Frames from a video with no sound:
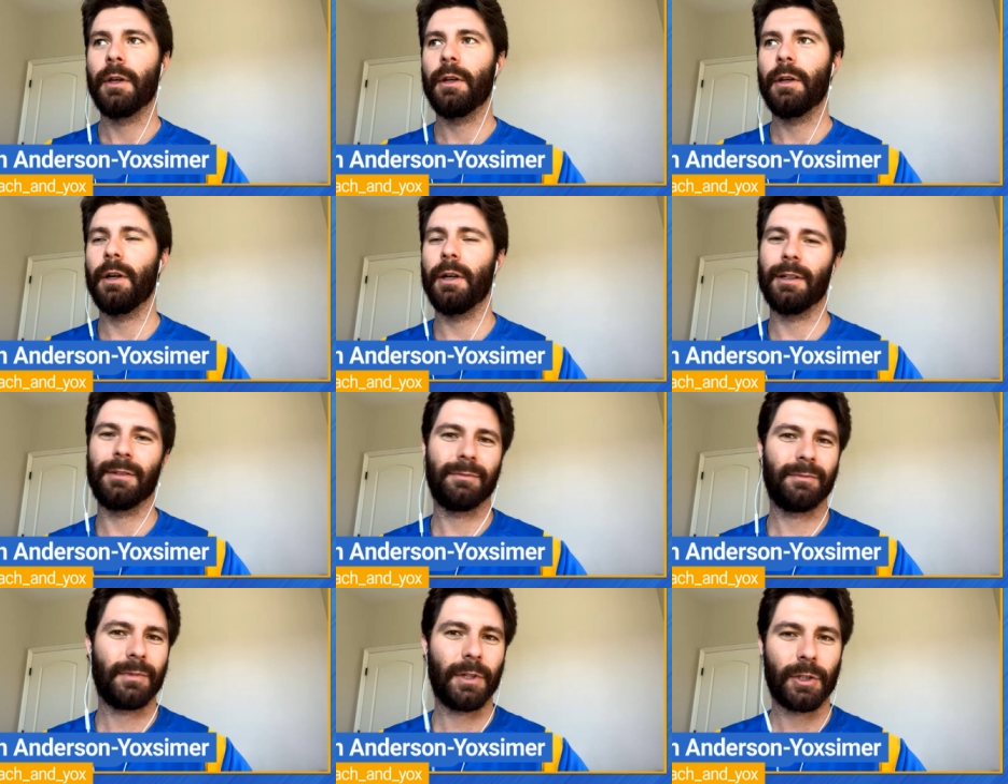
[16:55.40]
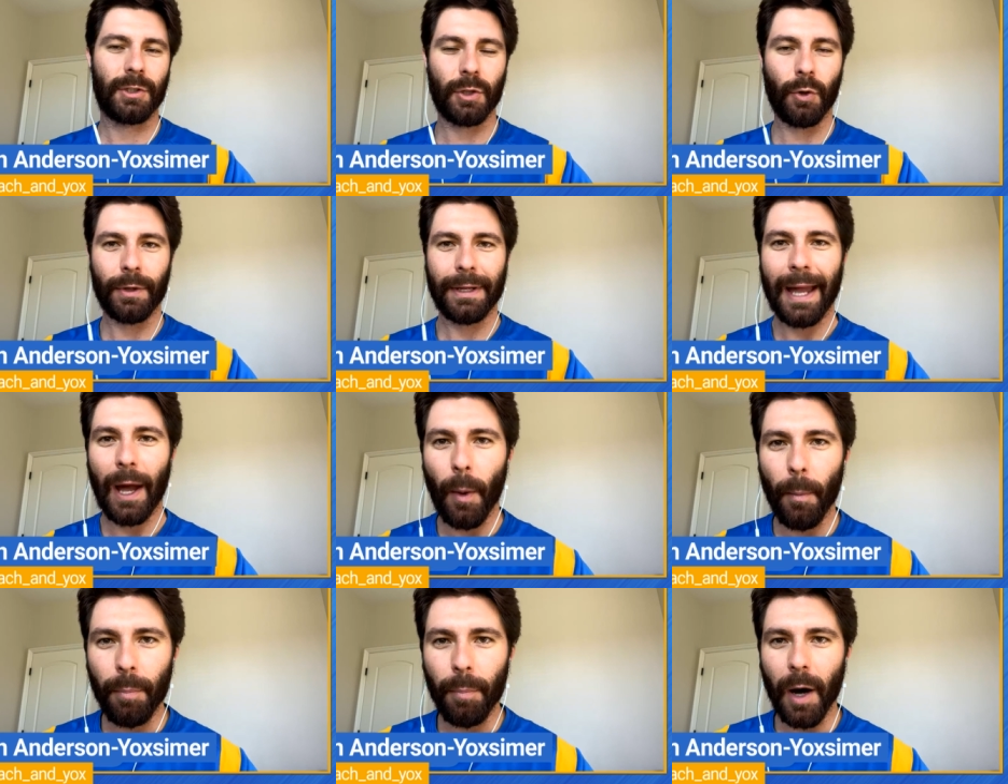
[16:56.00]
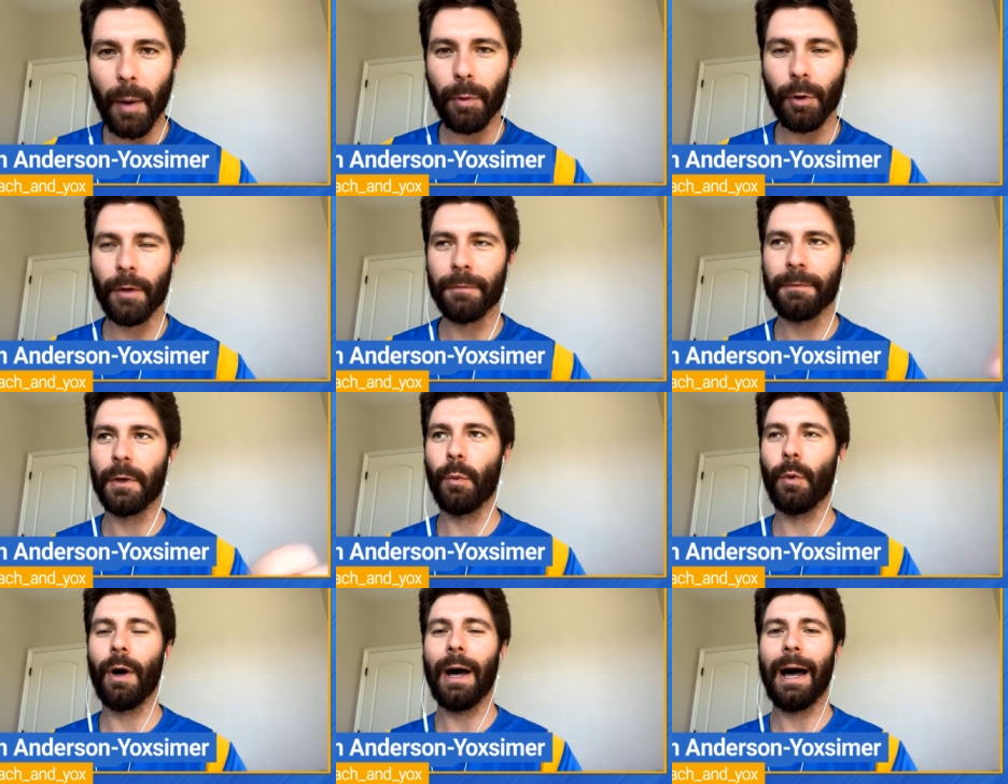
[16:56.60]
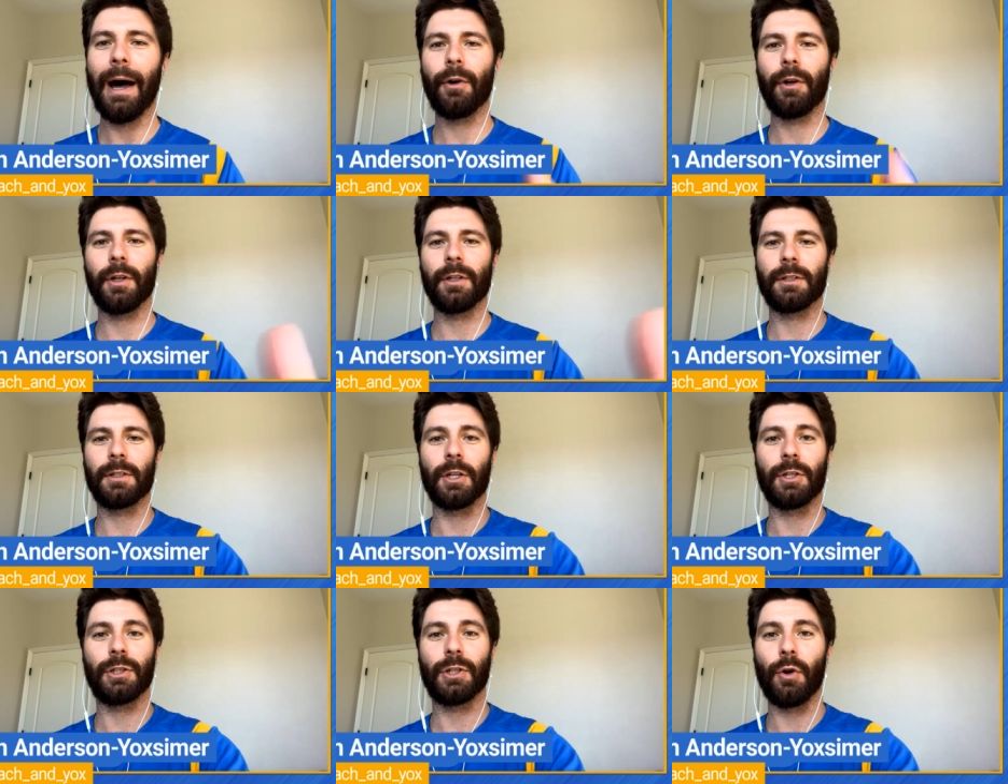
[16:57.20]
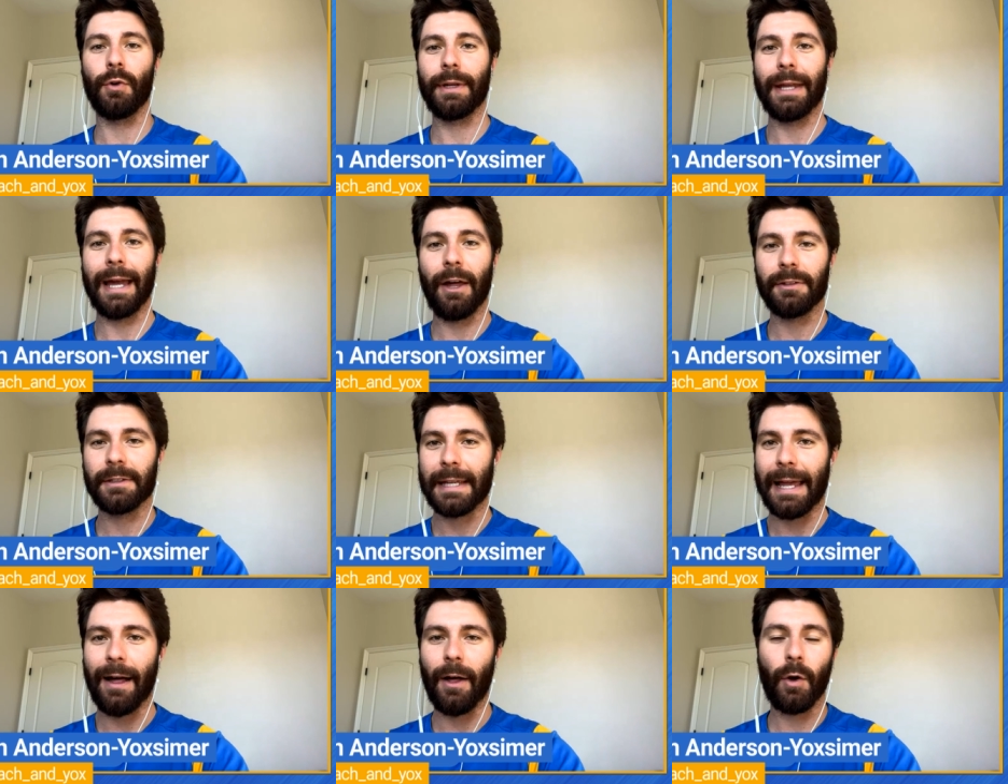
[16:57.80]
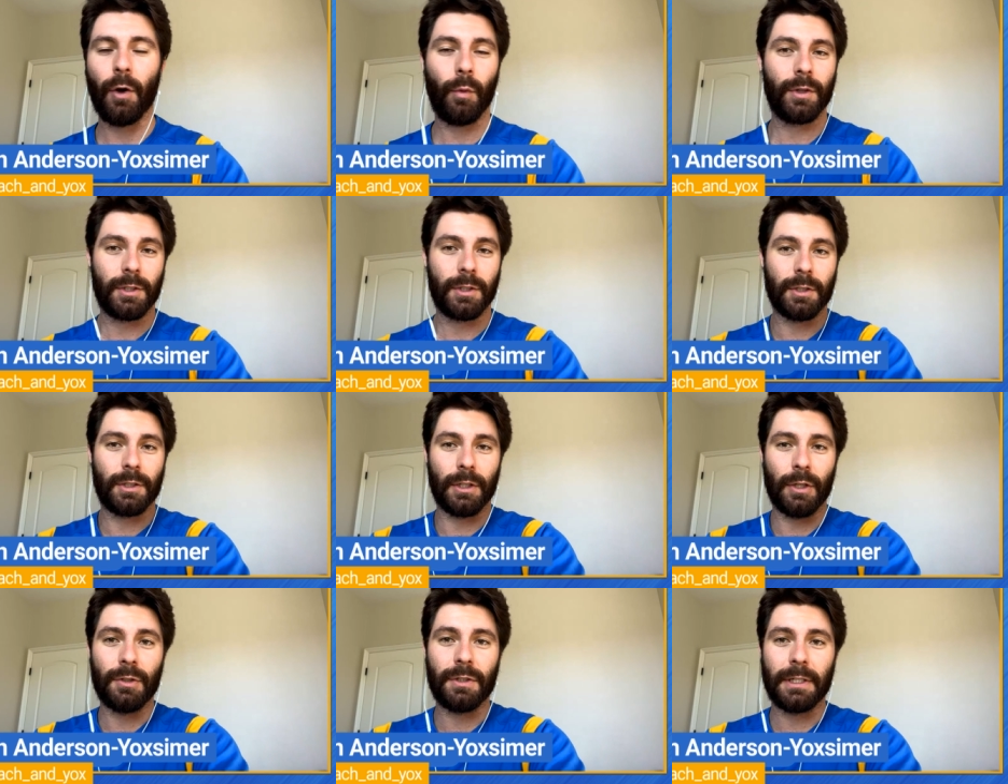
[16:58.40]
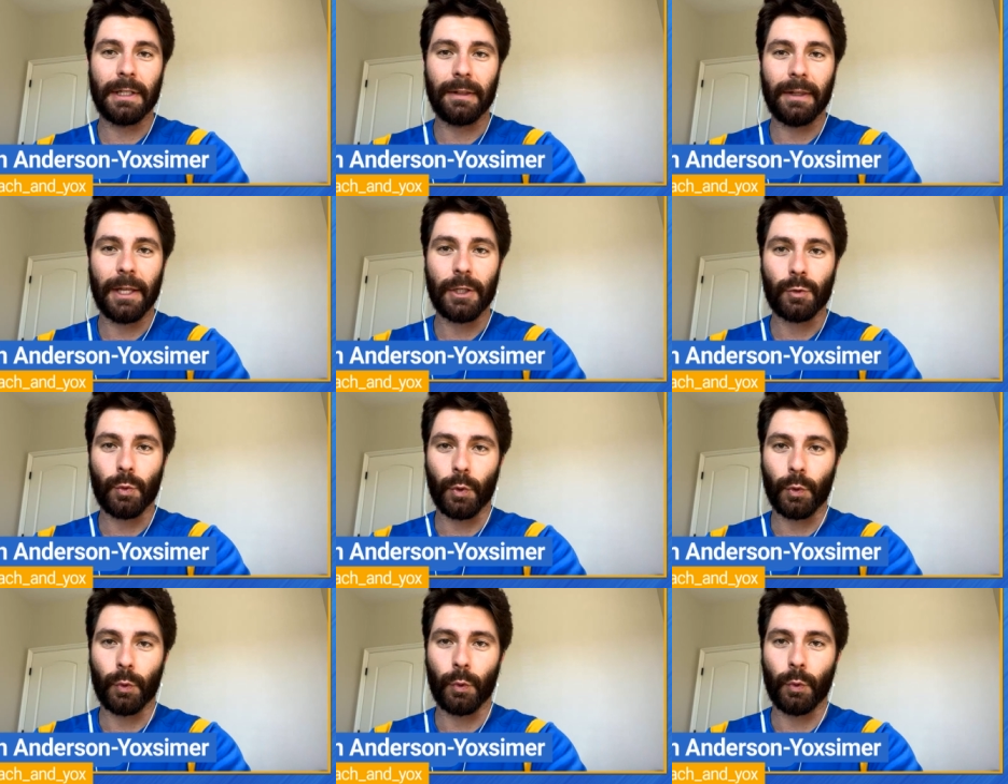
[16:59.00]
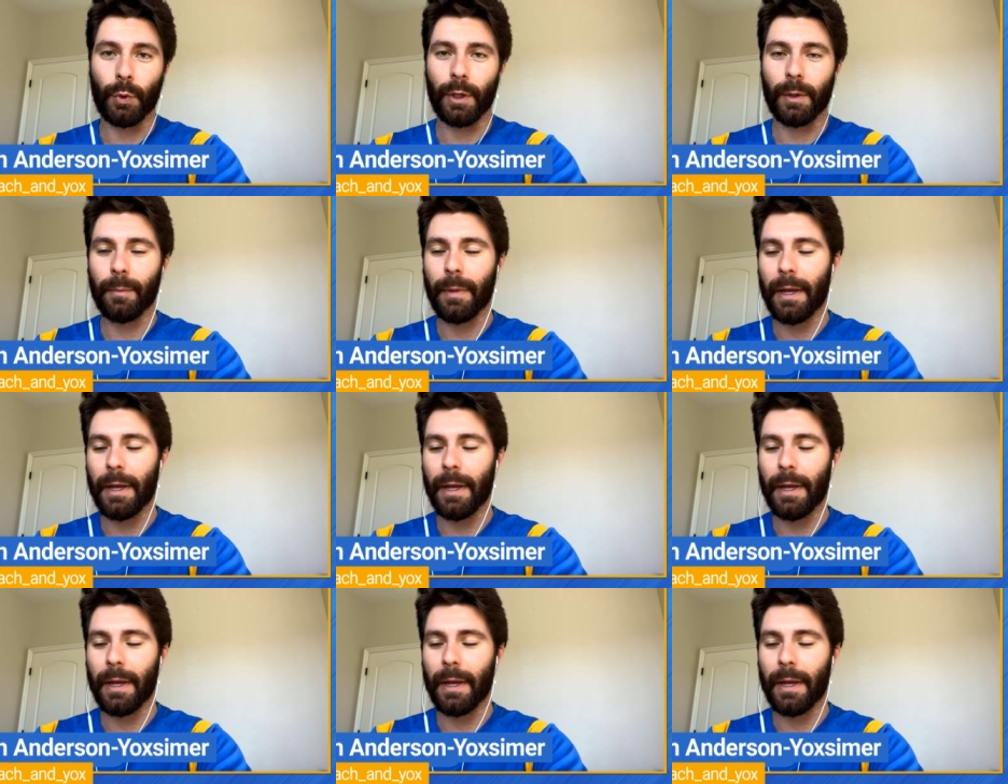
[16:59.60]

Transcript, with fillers: Uh, the SoCal bubble, if you will, how good's the SoCal talent, which is UCLA's recruiting